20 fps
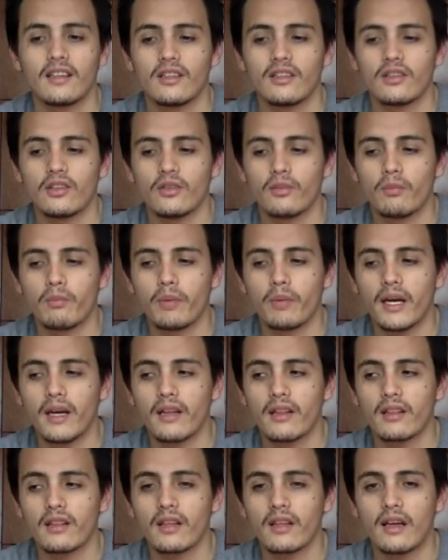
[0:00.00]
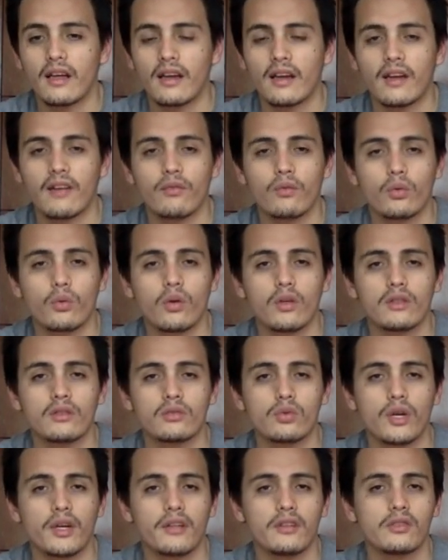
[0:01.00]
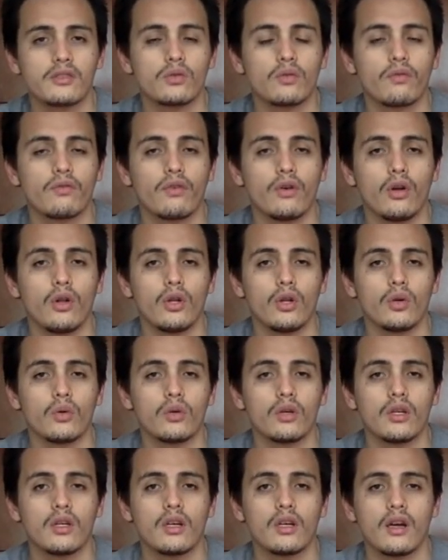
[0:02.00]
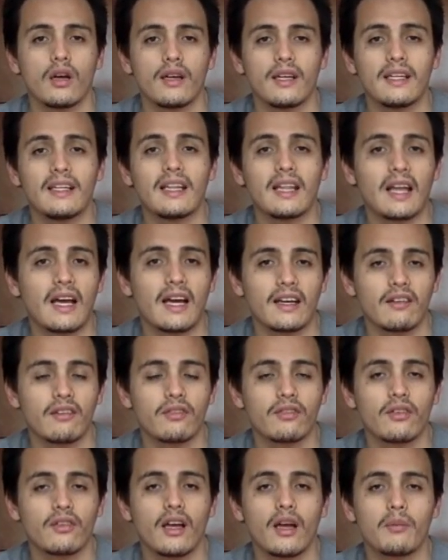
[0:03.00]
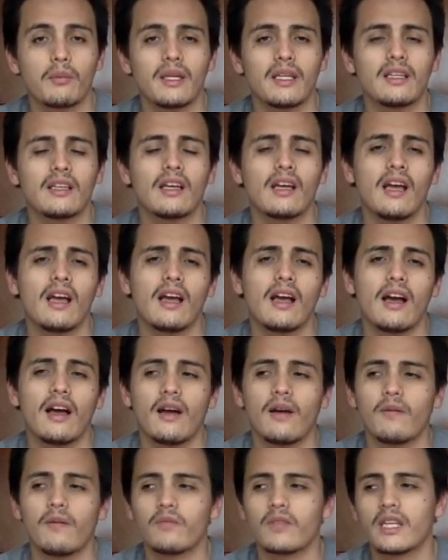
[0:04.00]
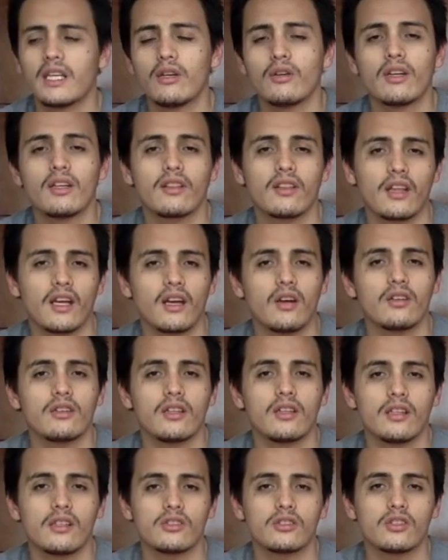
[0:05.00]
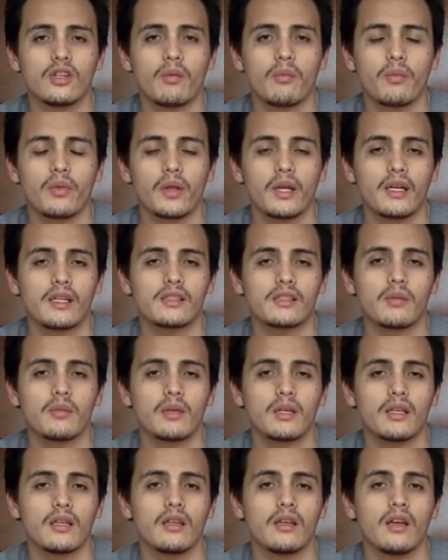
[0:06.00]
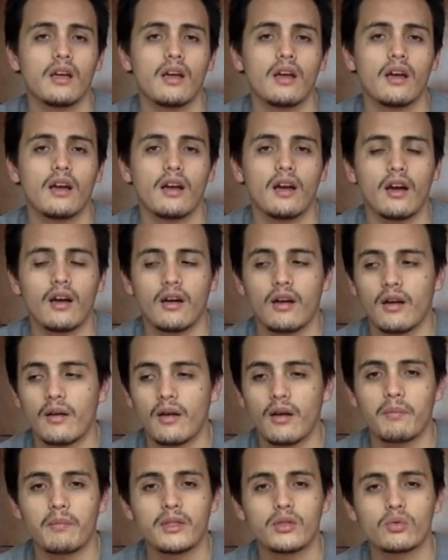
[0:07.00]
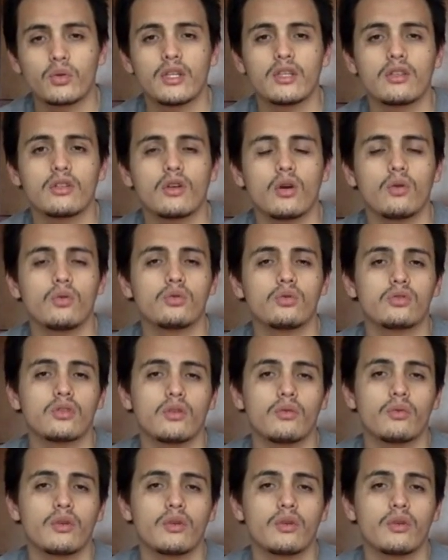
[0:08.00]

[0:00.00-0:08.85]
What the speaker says: the path that everyone tries to follow in life. I mean, here and there are some things. I mean, between those